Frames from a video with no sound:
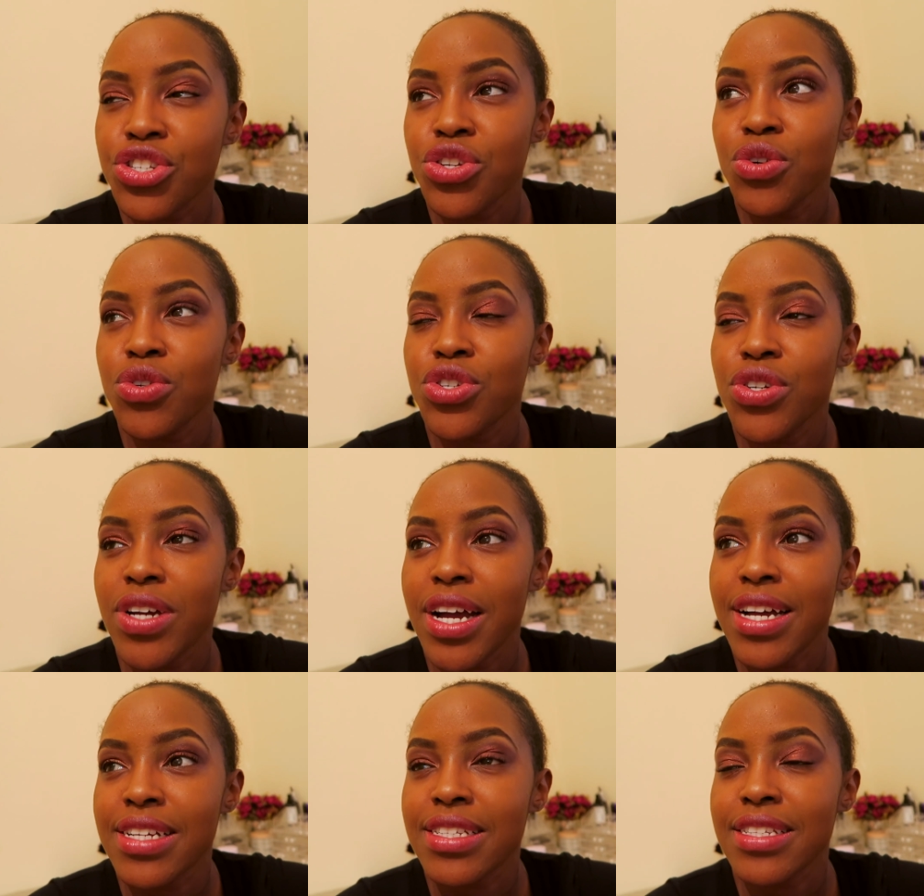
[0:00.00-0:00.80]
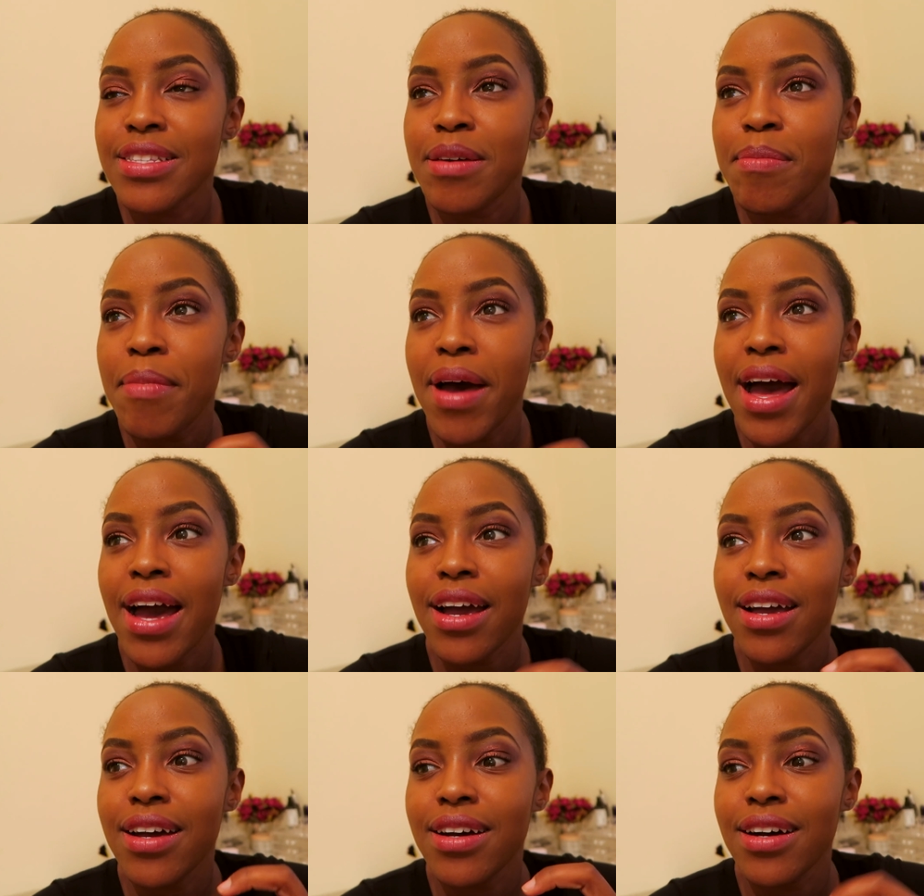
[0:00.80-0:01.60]
showed you guys the
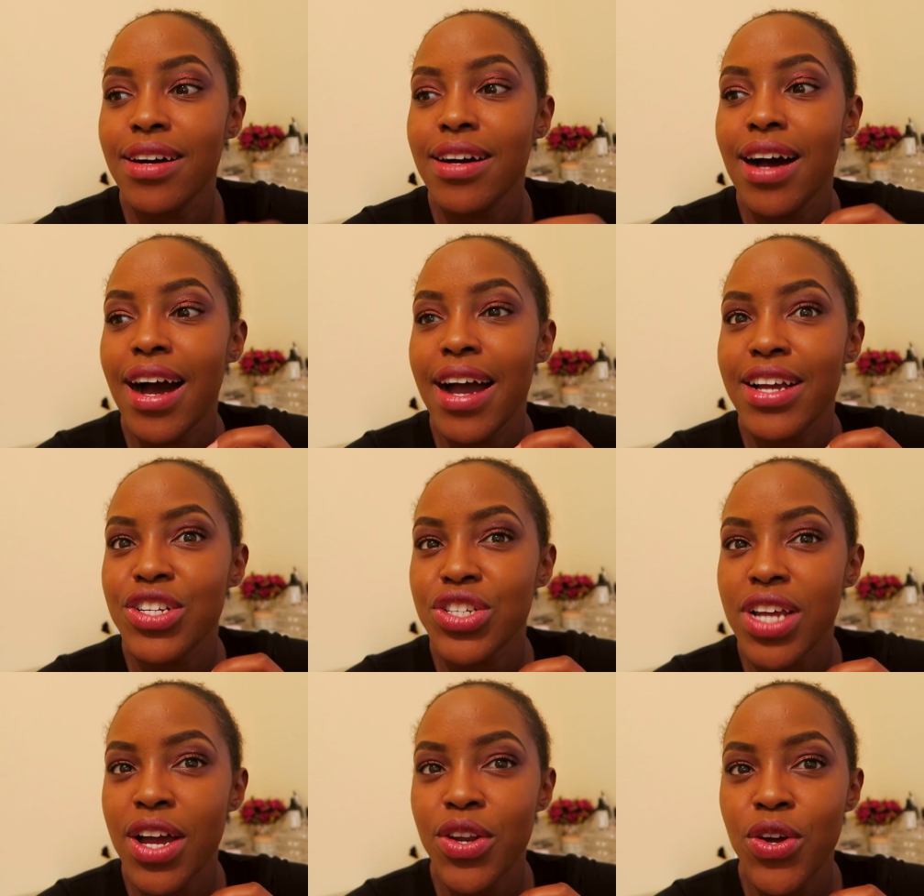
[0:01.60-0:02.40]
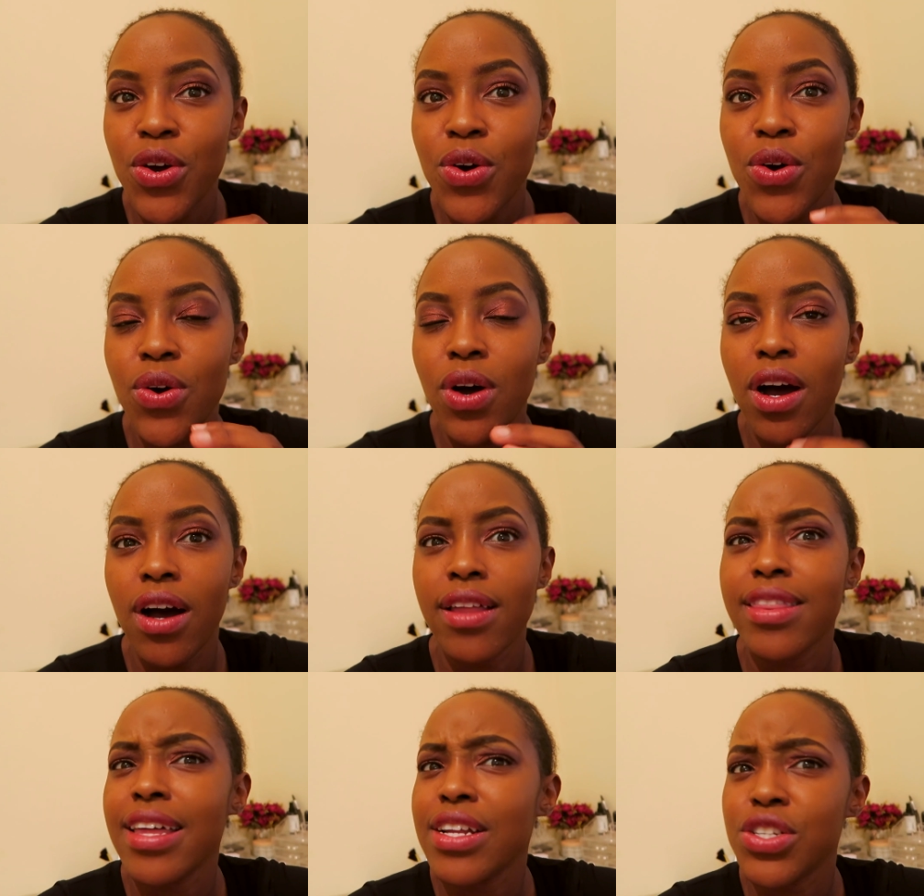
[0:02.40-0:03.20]
MAC eyeshadow
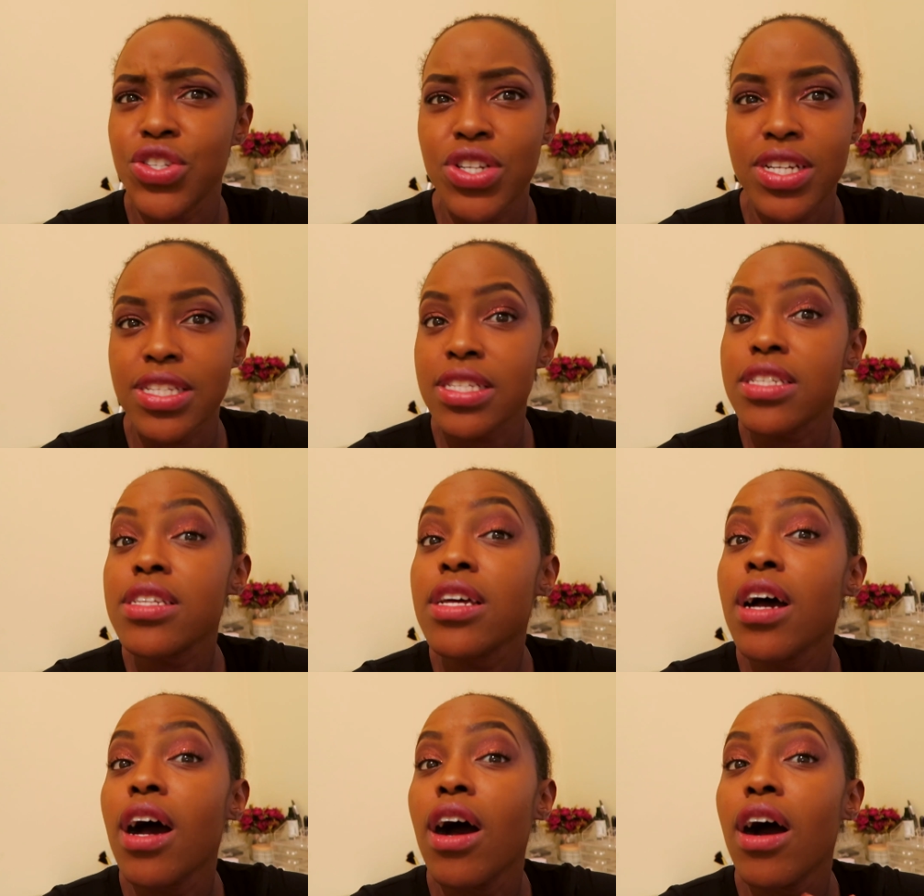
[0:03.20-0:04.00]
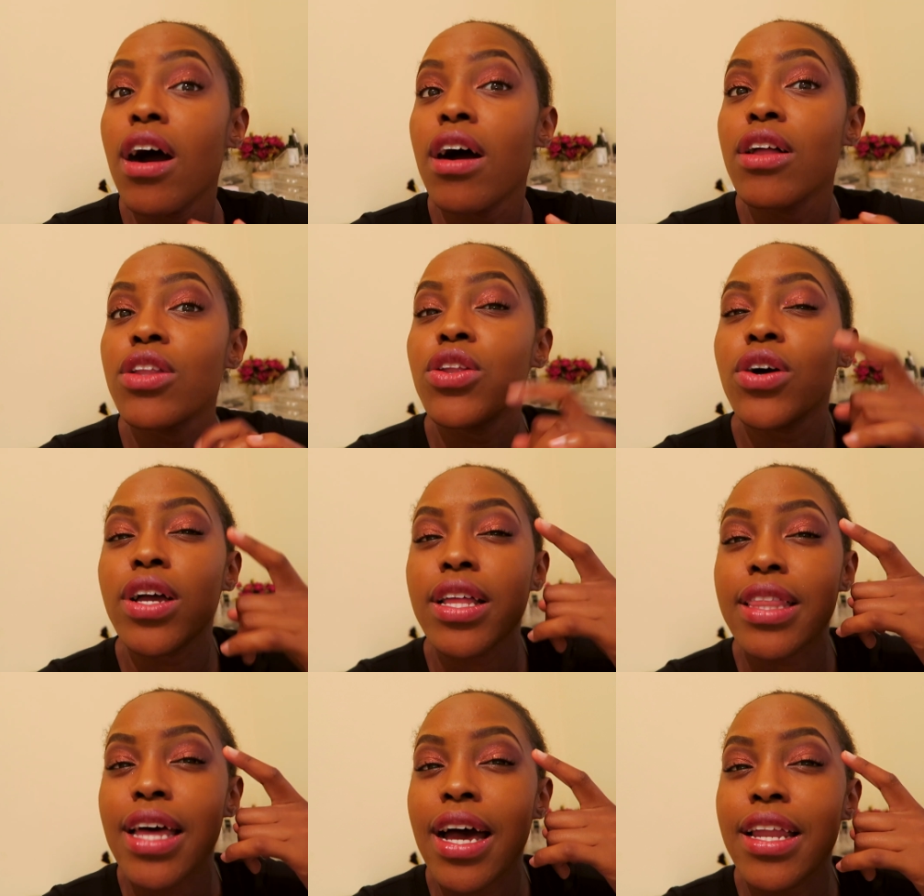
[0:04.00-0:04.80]
that just,
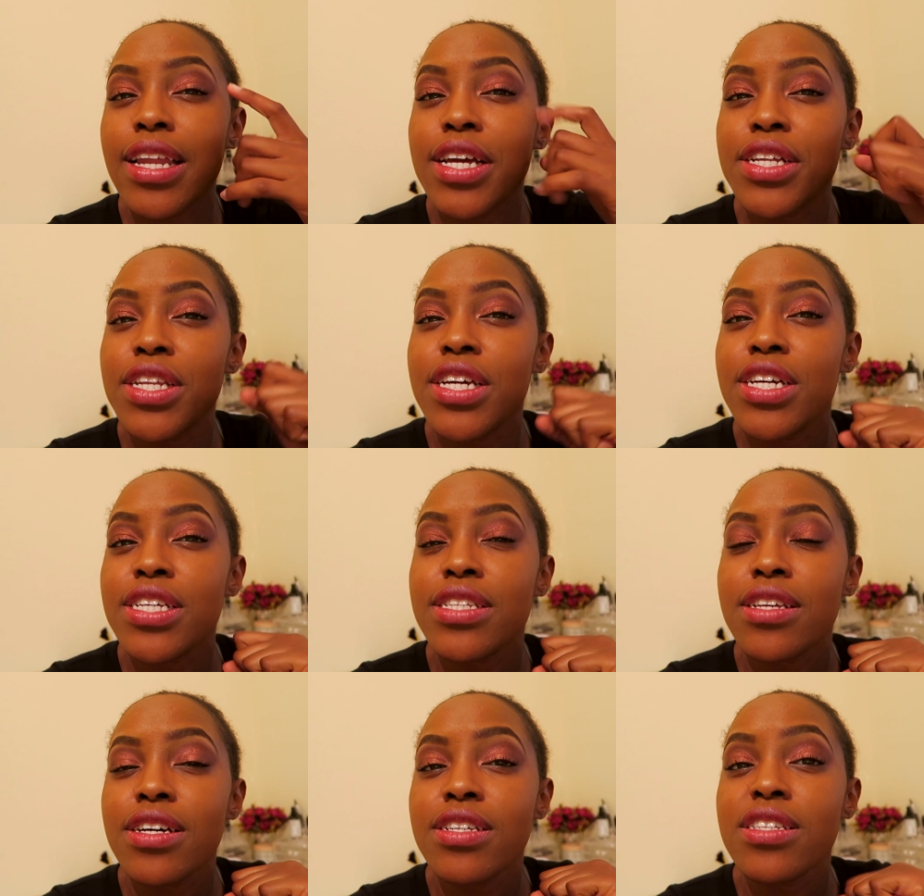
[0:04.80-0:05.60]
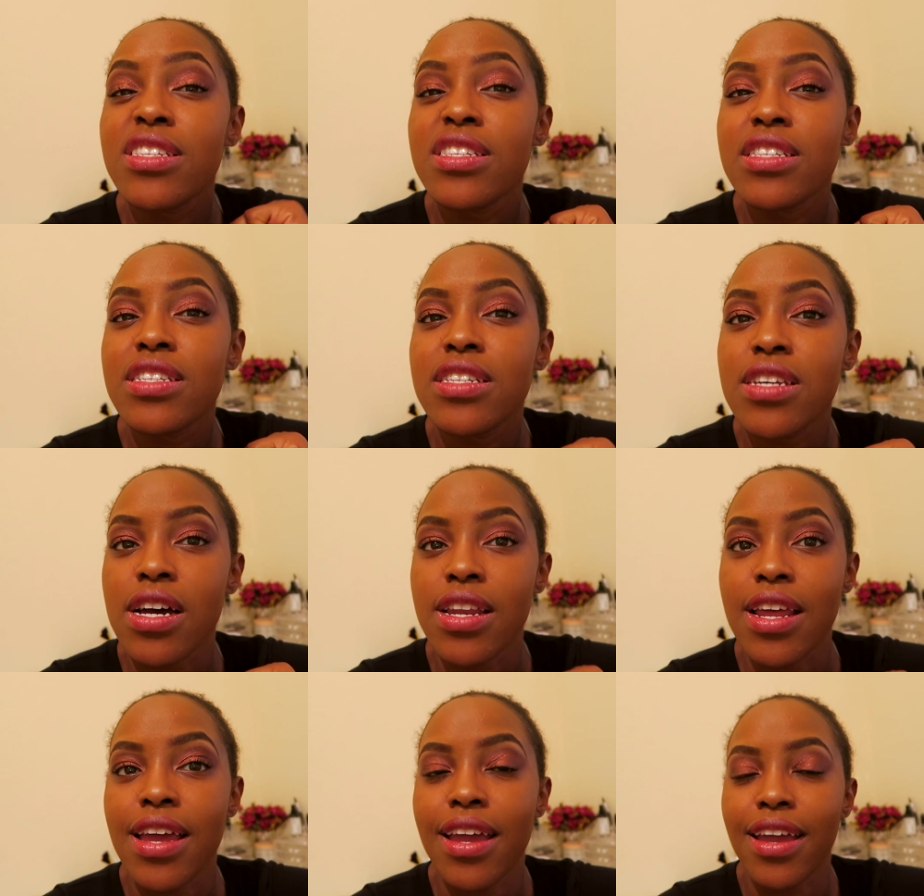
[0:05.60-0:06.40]
look at that. It is
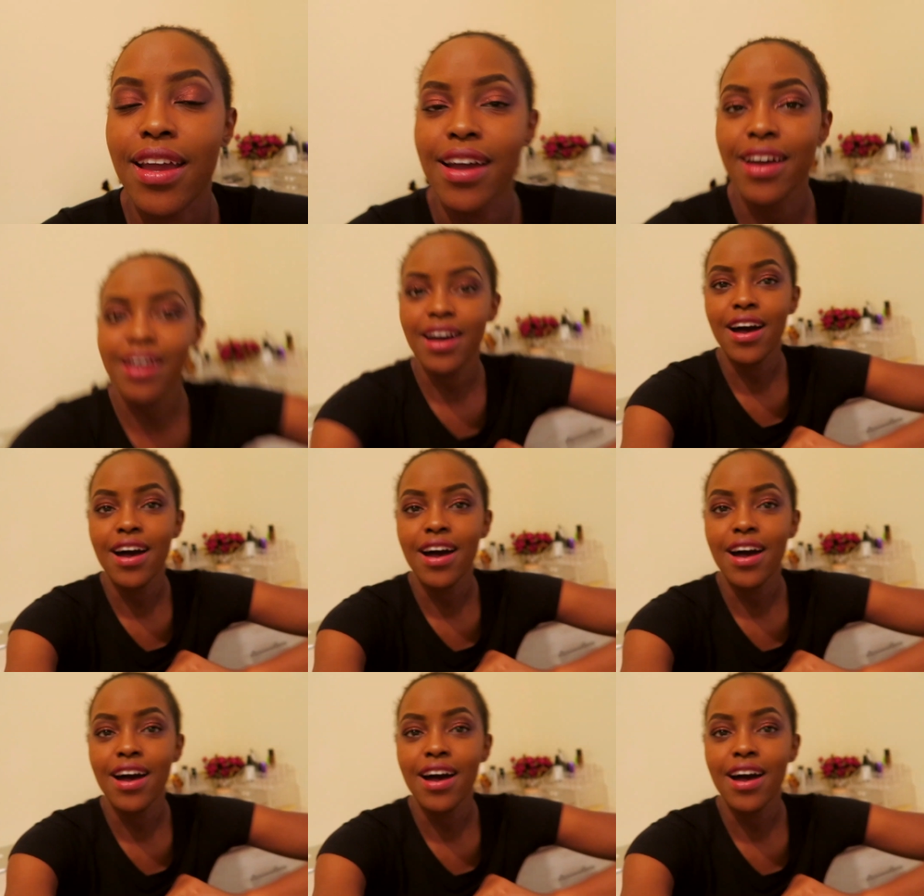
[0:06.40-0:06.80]
stunning.